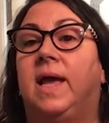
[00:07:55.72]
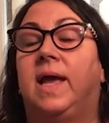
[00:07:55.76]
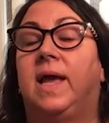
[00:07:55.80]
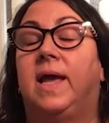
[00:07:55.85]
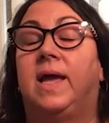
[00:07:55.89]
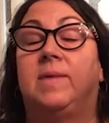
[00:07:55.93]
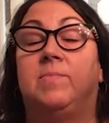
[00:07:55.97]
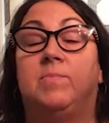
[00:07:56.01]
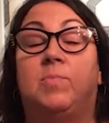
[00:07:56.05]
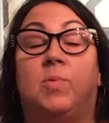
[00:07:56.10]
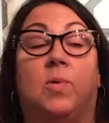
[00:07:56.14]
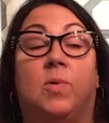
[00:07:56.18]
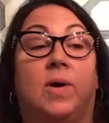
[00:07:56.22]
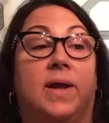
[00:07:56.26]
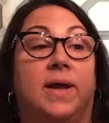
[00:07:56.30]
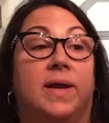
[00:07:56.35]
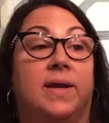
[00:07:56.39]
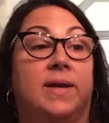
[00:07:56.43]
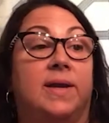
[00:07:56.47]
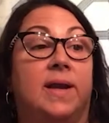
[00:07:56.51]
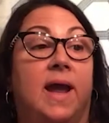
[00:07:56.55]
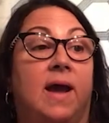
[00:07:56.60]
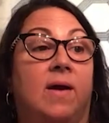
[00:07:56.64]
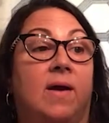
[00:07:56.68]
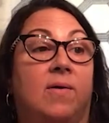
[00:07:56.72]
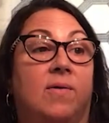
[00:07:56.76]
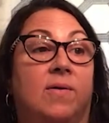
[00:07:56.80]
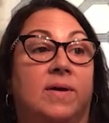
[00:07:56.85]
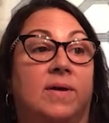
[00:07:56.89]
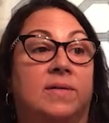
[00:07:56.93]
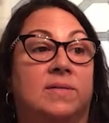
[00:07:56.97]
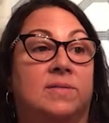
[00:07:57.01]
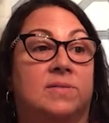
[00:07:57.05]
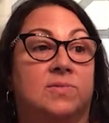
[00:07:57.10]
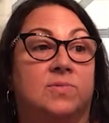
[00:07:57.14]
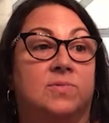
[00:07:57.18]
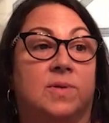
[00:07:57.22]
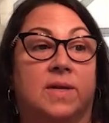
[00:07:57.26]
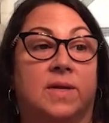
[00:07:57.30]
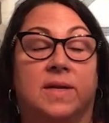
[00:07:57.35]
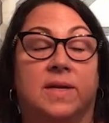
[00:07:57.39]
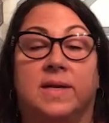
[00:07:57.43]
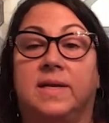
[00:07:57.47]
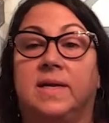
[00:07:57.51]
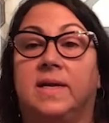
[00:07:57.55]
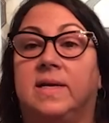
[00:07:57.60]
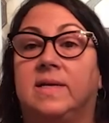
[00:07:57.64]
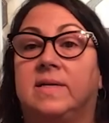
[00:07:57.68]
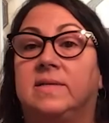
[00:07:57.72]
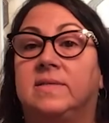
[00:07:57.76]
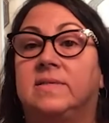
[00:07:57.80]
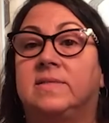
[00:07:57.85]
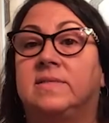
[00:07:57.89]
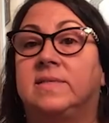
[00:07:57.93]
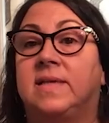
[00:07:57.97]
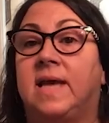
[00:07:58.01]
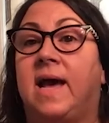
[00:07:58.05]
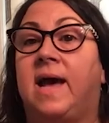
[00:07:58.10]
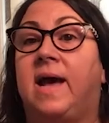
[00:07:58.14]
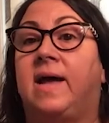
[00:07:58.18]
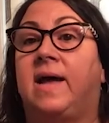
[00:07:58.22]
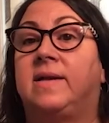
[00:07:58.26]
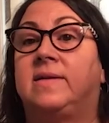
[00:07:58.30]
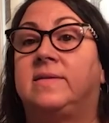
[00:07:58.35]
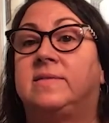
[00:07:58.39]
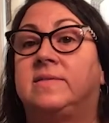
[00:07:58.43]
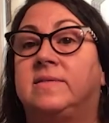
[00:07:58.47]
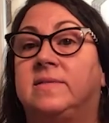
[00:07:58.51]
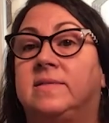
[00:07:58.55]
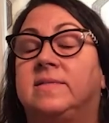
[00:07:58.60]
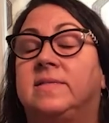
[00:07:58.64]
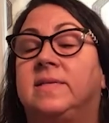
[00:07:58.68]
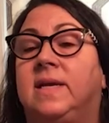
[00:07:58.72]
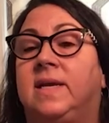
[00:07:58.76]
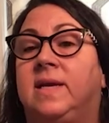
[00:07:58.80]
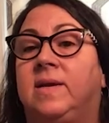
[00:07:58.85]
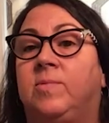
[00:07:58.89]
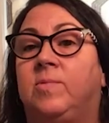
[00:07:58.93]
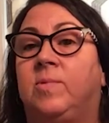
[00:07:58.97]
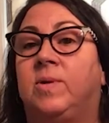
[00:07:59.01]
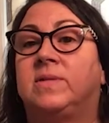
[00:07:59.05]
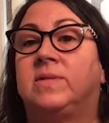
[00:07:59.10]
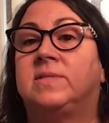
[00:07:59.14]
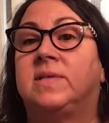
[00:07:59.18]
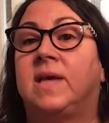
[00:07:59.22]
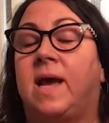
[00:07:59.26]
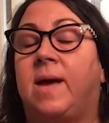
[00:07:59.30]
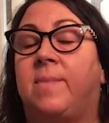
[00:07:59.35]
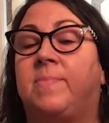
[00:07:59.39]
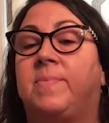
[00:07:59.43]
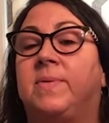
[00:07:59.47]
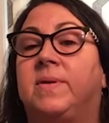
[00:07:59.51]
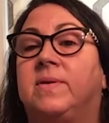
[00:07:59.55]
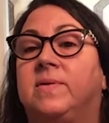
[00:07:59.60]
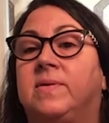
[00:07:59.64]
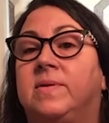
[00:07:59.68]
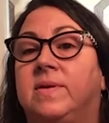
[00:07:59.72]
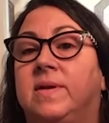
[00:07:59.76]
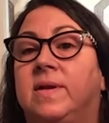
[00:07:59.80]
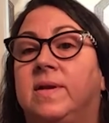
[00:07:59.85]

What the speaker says: And boy, now it's really sad to see what's happened